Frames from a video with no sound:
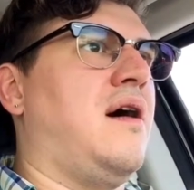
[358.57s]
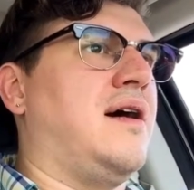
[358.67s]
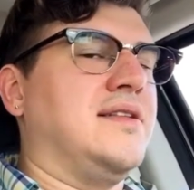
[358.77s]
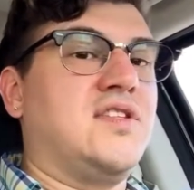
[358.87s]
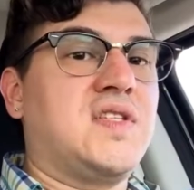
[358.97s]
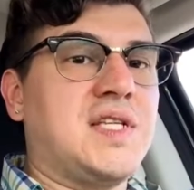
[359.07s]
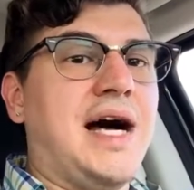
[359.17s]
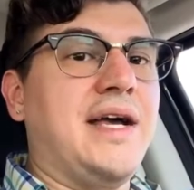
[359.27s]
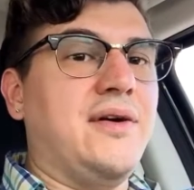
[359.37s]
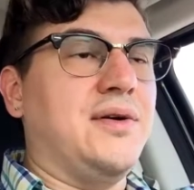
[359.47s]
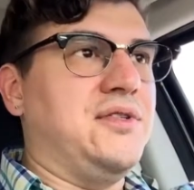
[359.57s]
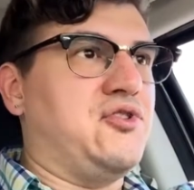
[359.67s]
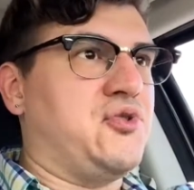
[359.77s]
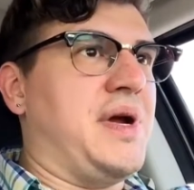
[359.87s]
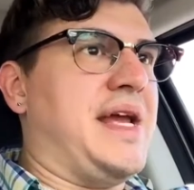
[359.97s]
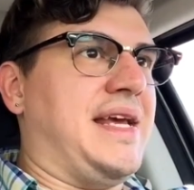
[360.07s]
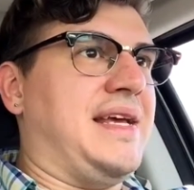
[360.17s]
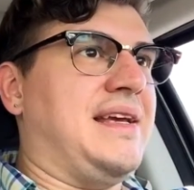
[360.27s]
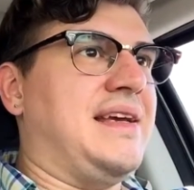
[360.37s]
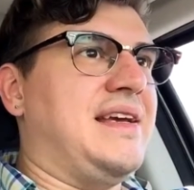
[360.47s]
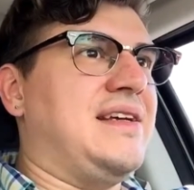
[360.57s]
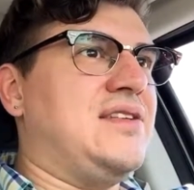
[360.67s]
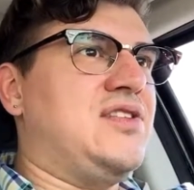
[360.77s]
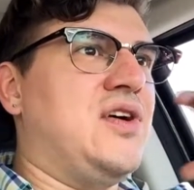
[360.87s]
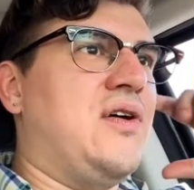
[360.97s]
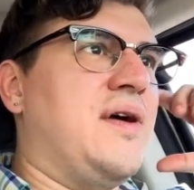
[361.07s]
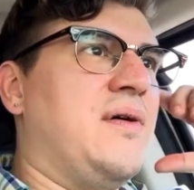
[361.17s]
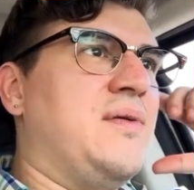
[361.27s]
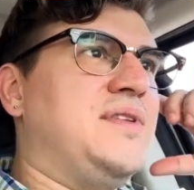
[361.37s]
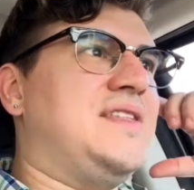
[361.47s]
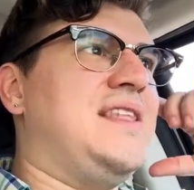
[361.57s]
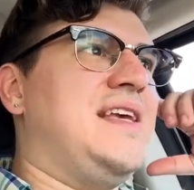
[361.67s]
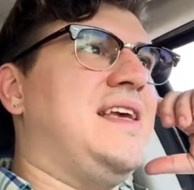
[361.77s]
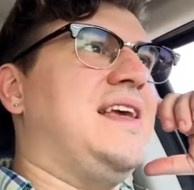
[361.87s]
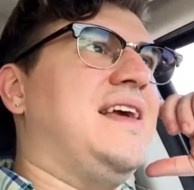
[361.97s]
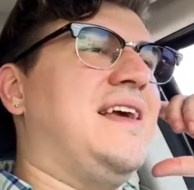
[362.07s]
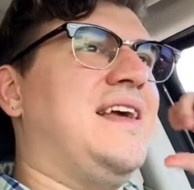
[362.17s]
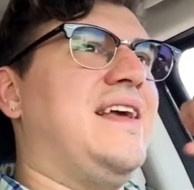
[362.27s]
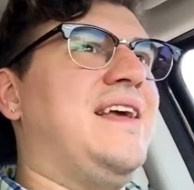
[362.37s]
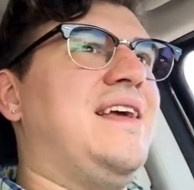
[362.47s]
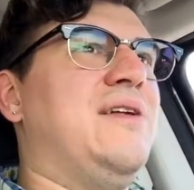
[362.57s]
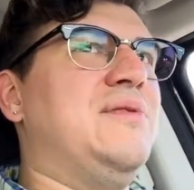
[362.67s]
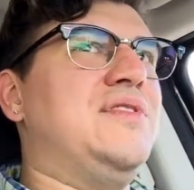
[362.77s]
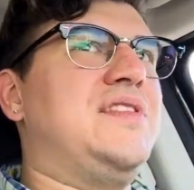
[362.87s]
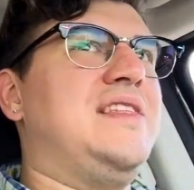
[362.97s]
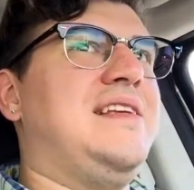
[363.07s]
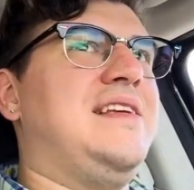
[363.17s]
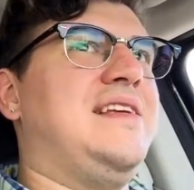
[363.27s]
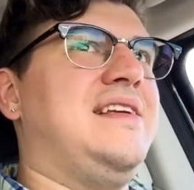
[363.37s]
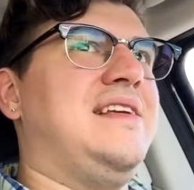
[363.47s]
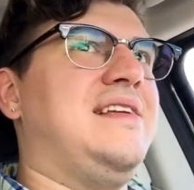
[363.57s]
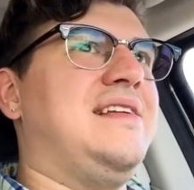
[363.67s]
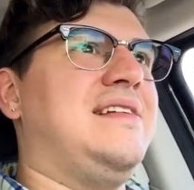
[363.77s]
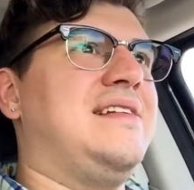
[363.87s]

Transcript: on style and training. So it was the it was the